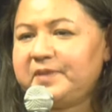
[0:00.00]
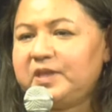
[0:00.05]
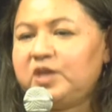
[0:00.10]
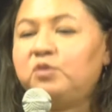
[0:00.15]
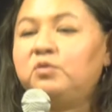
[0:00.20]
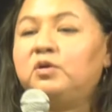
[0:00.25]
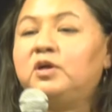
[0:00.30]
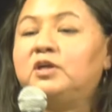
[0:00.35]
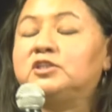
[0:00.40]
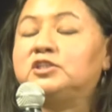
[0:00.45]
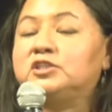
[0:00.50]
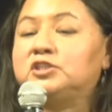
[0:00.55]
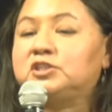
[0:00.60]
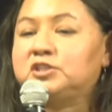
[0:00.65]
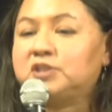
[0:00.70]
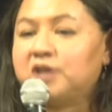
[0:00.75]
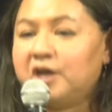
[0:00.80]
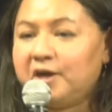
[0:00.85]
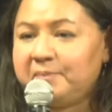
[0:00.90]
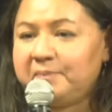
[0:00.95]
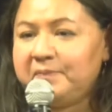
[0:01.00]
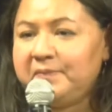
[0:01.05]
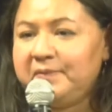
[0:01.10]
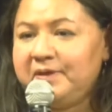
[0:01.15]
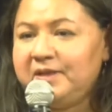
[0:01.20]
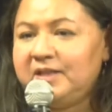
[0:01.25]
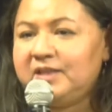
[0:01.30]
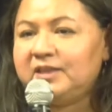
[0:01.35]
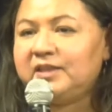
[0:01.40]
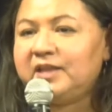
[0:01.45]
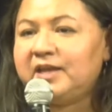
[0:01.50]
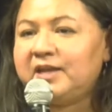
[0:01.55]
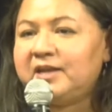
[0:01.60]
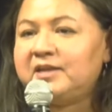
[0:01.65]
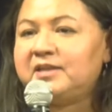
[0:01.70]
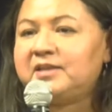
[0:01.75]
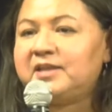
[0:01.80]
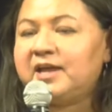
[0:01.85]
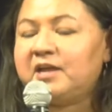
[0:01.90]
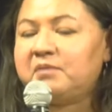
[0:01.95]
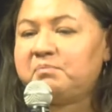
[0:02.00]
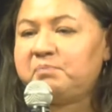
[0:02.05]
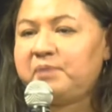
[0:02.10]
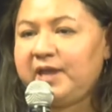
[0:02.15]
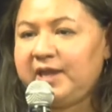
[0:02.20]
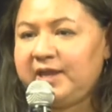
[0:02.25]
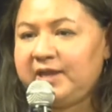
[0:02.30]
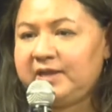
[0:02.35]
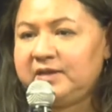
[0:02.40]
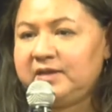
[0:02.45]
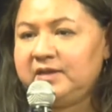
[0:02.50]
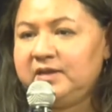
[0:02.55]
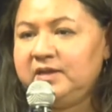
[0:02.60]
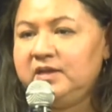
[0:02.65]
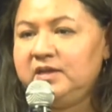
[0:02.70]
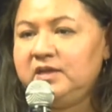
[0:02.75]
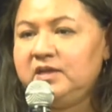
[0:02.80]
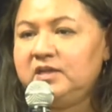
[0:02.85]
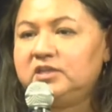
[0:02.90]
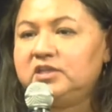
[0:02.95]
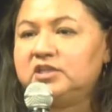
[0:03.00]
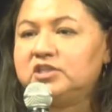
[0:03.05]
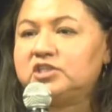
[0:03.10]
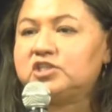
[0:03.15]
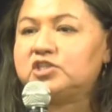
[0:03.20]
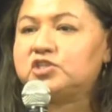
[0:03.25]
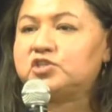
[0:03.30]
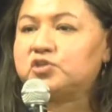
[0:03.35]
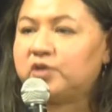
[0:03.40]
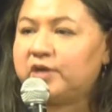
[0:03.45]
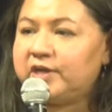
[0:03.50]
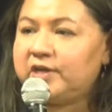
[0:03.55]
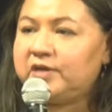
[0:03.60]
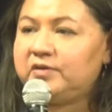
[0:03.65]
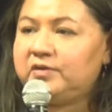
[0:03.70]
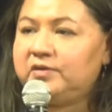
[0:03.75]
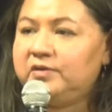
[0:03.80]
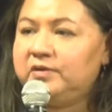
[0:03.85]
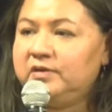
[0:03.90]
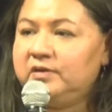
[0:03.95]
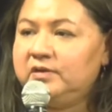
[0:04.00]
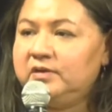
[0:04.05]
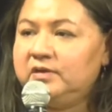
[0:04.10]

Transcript: you will stop letting that pain destroy you.